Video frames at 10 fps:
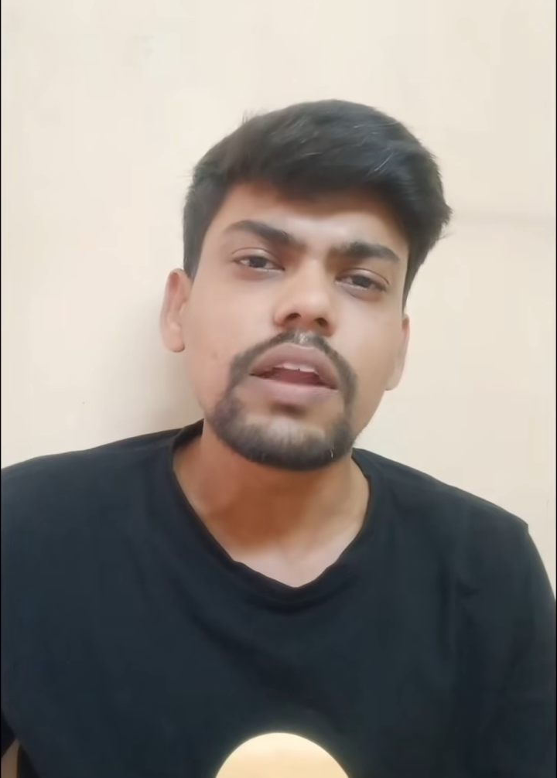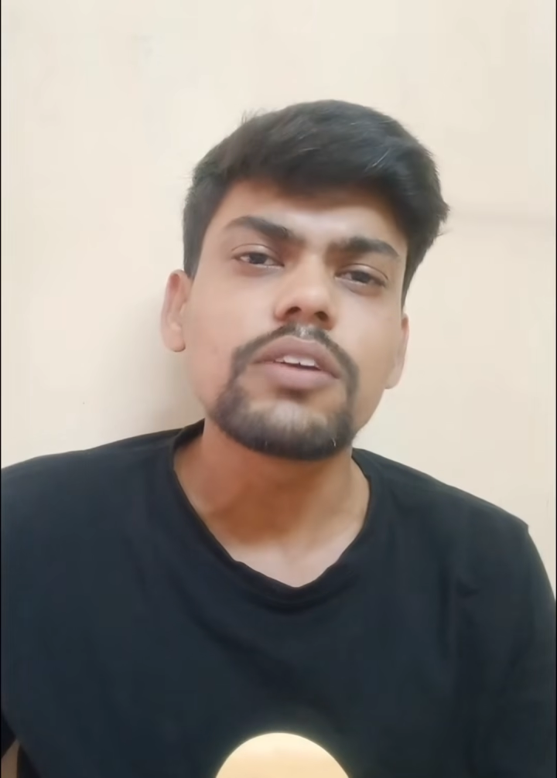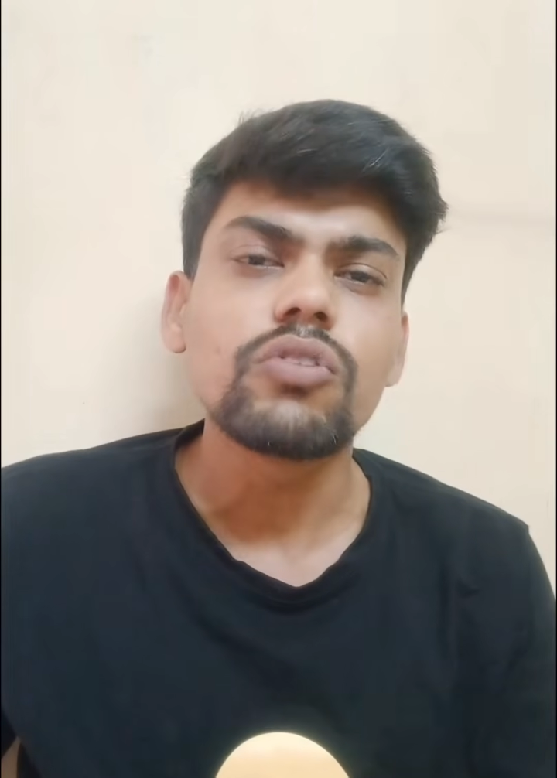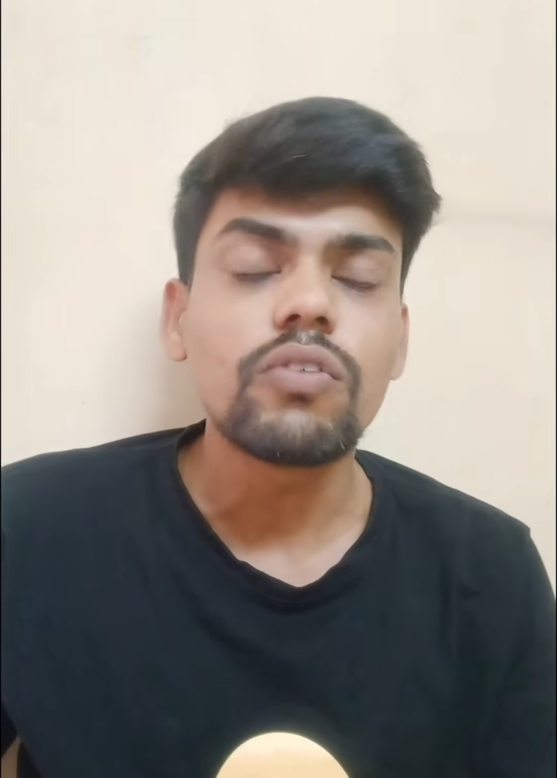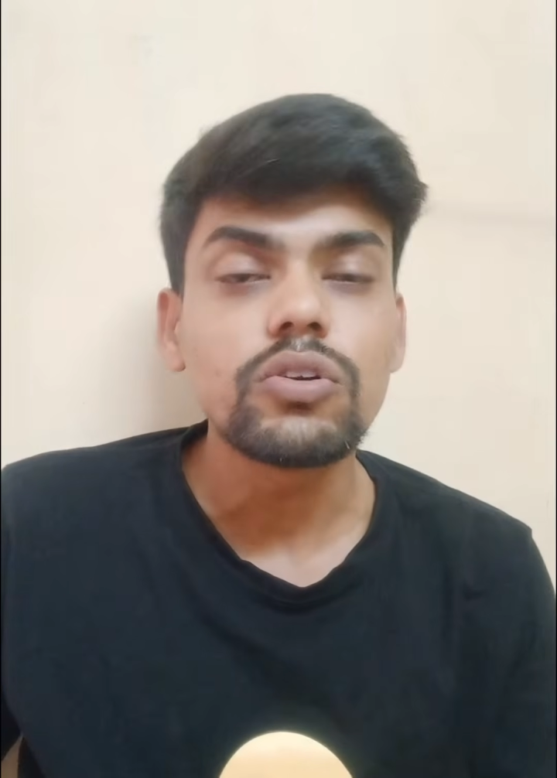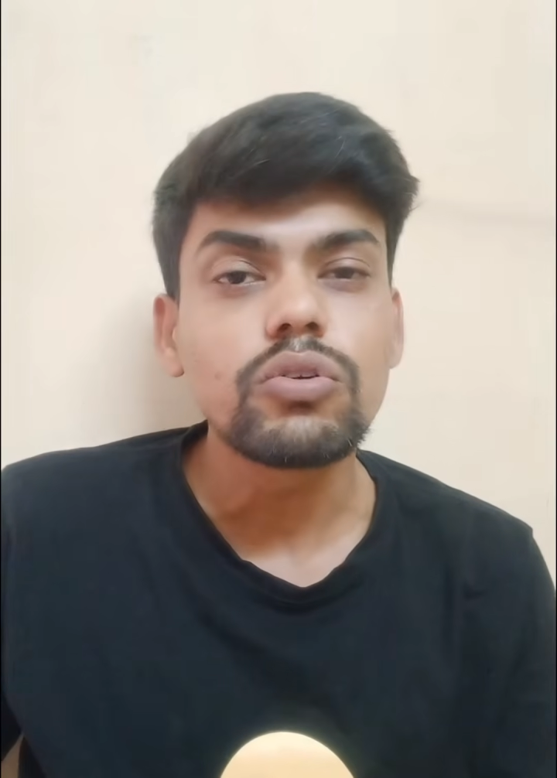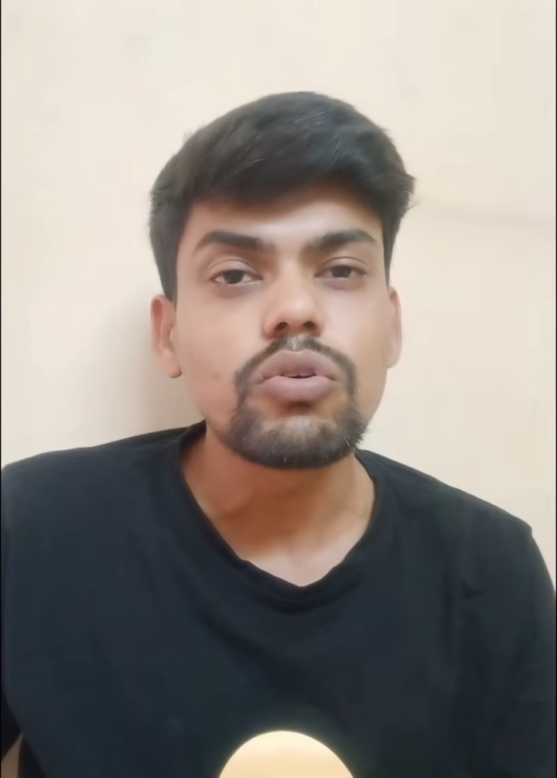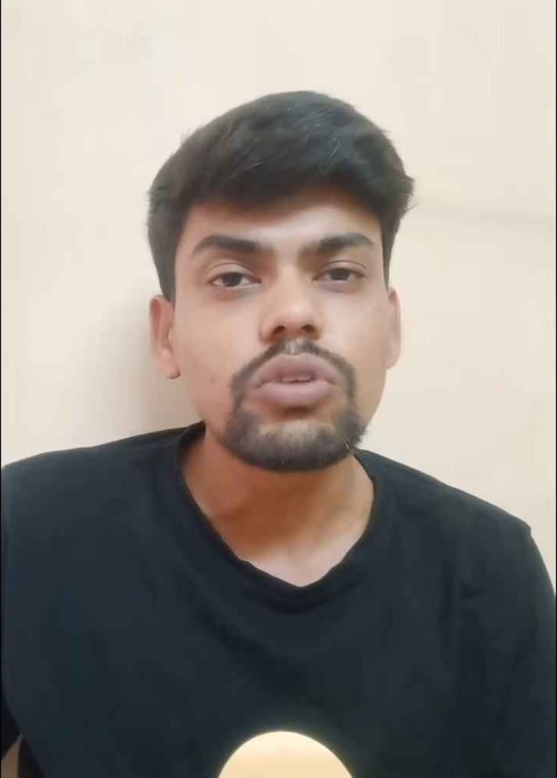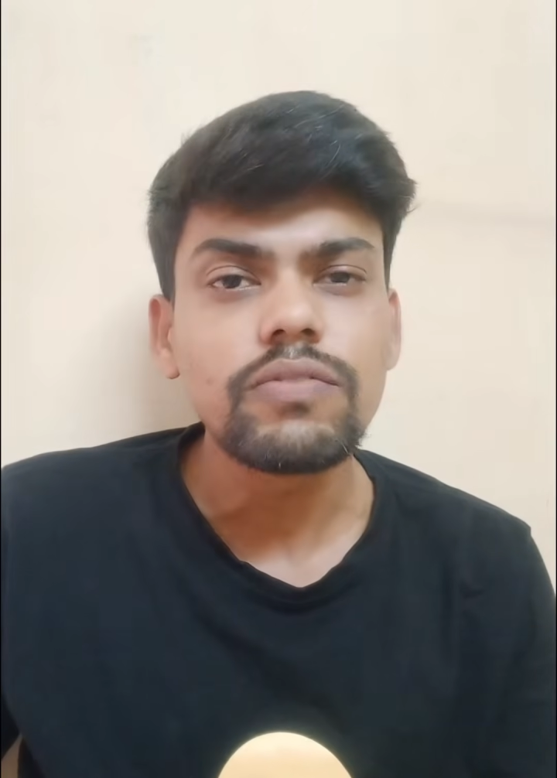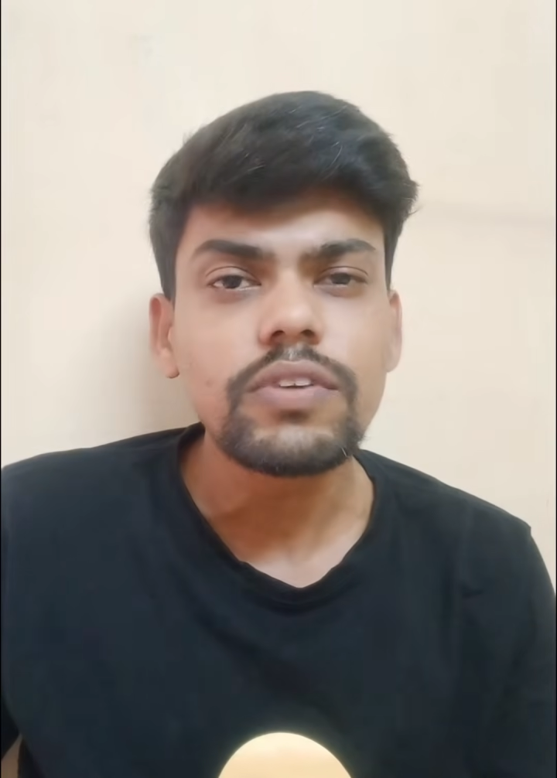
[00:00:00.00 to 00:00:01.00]
like you want to go
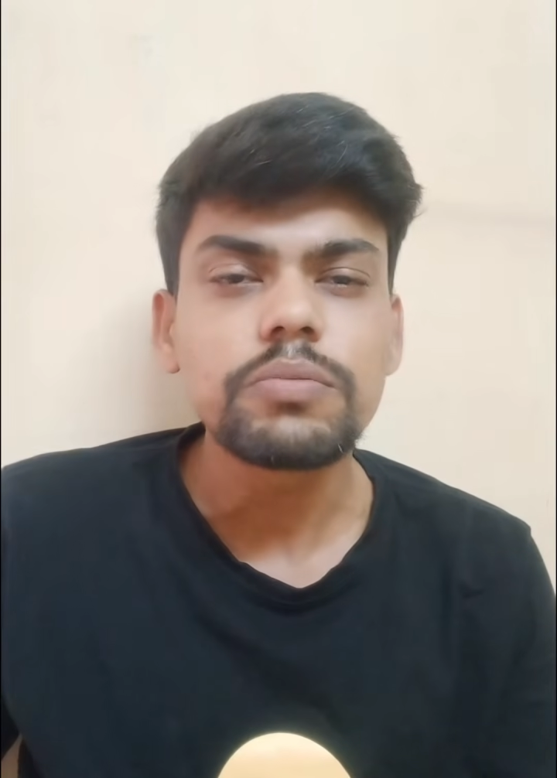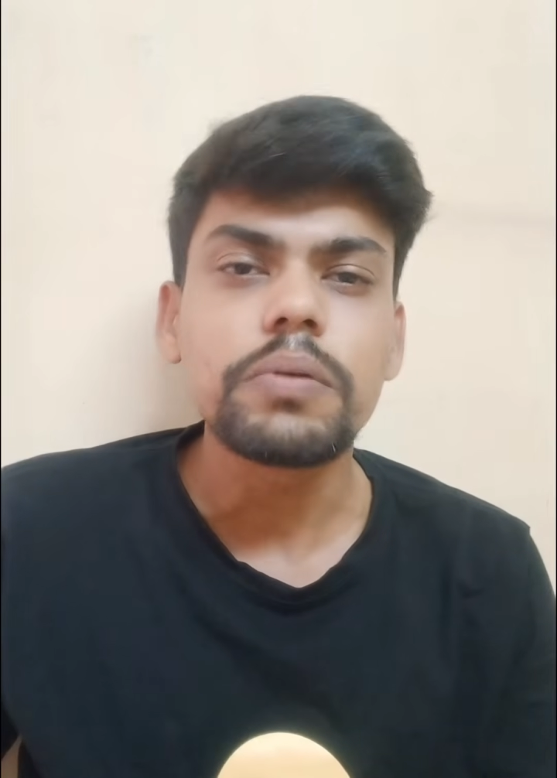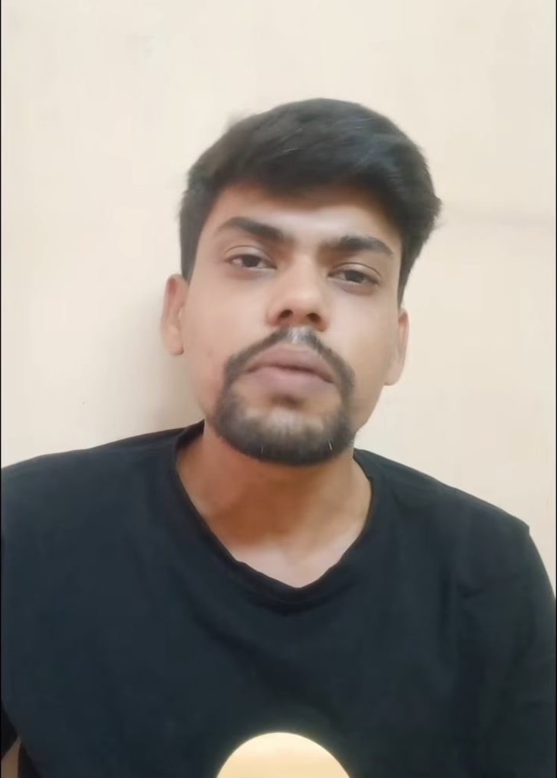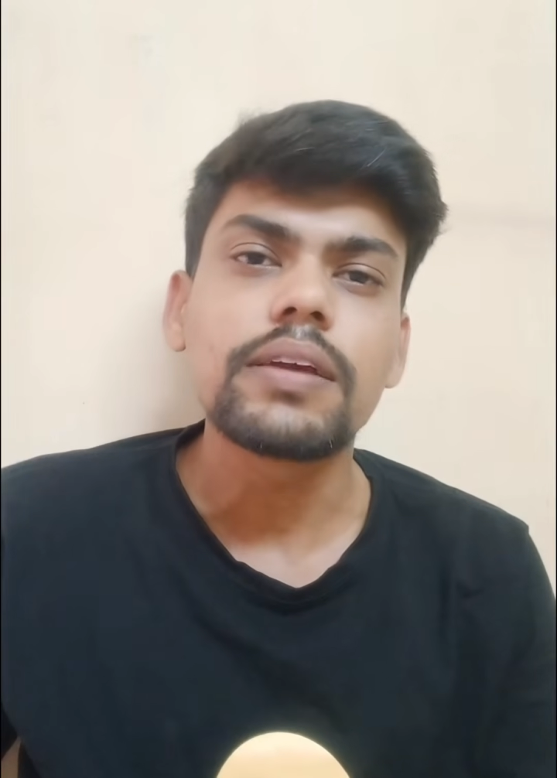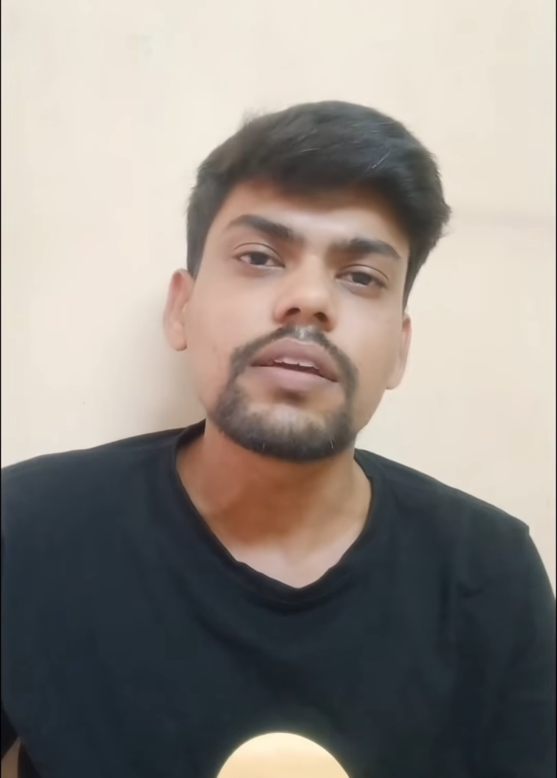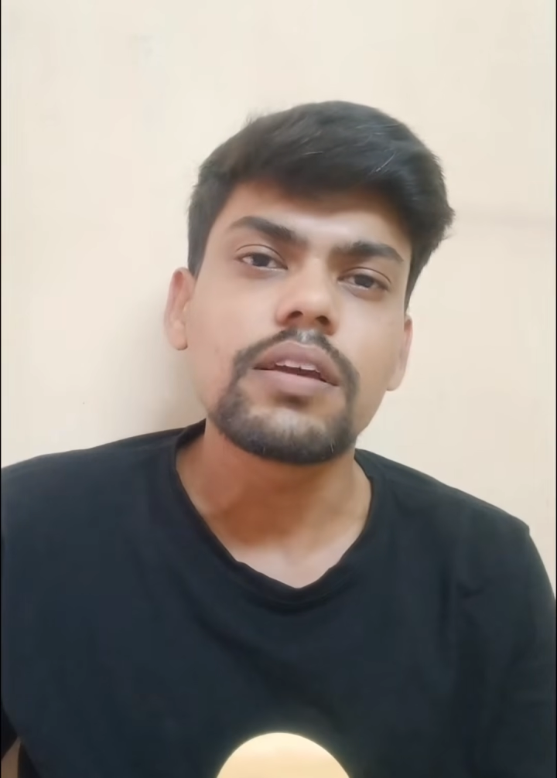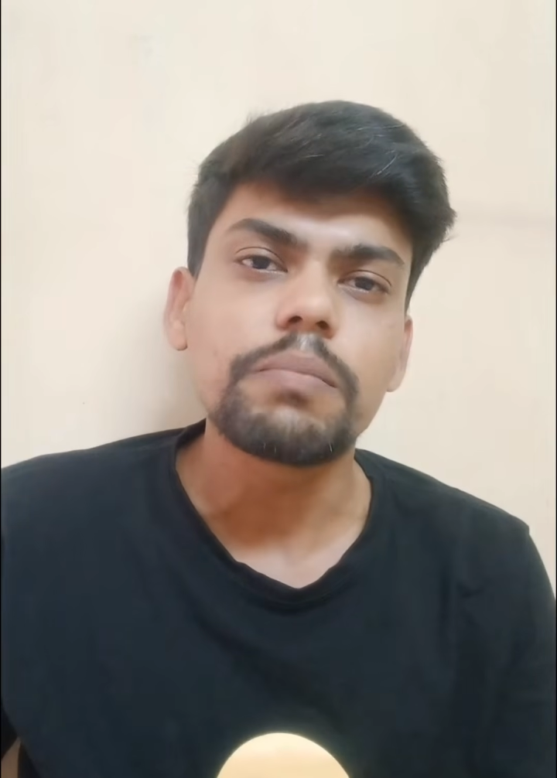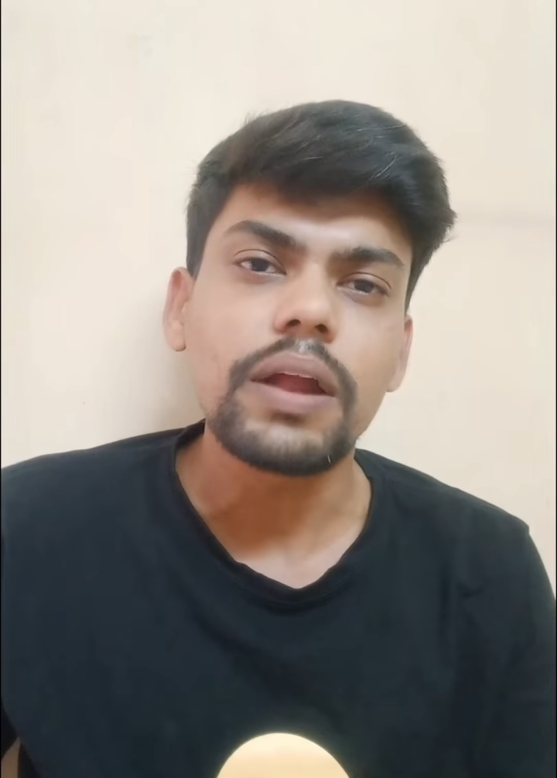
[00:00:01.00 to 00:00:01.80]
to investment banking,